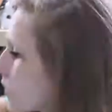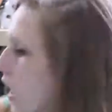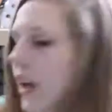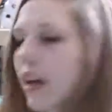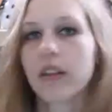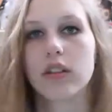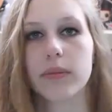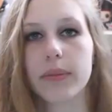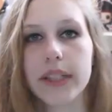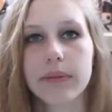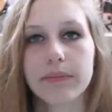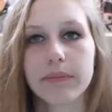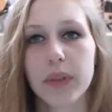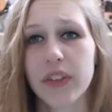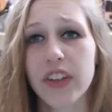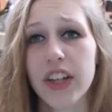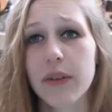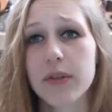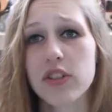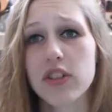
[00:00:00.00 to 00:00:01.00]
I don't know, man.
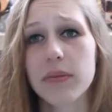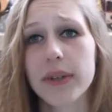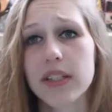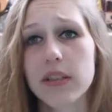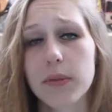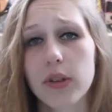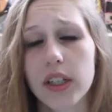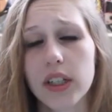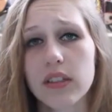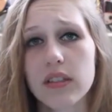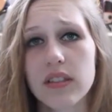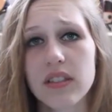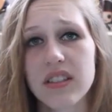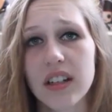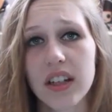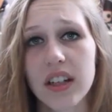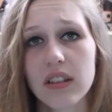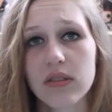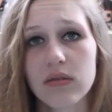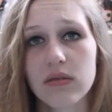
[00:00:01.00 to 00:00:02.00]
Perfect chemistry, best molecules, does
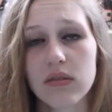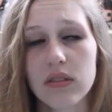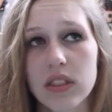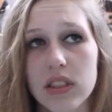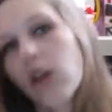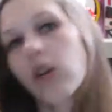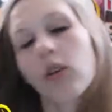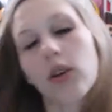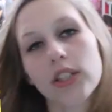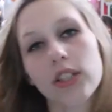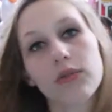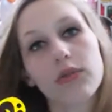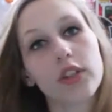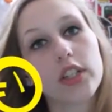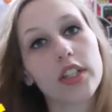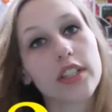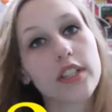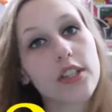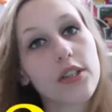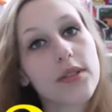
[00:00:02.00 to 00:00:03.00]
that count? Question
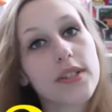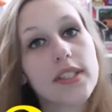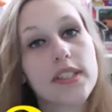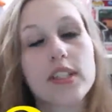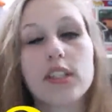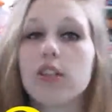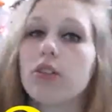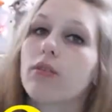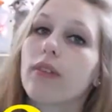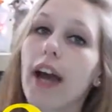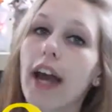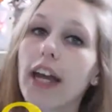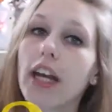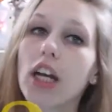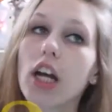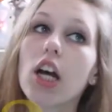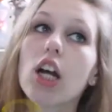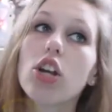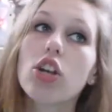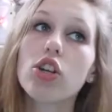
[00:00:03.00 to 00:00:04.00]
42 is do you write?
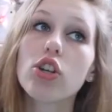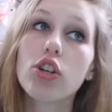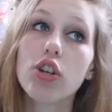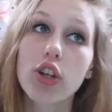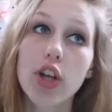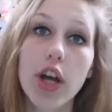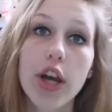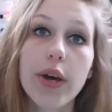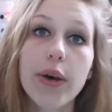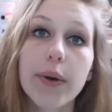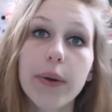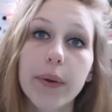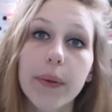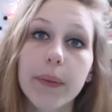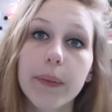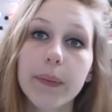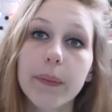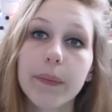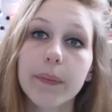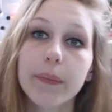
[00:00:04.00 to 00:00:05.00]
No.
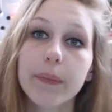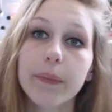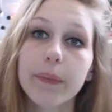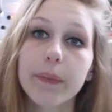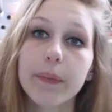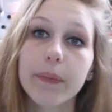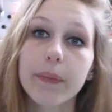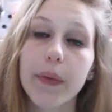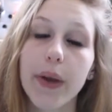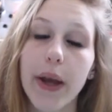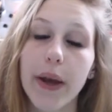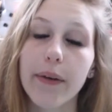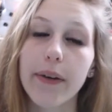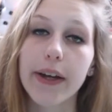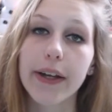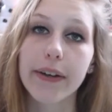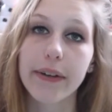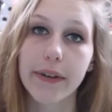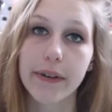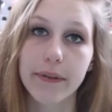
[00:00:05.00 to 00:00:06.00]
No, I
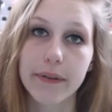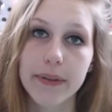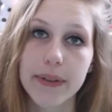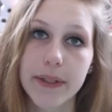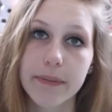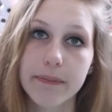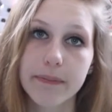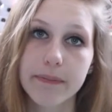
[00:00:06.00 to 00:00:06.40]
don't.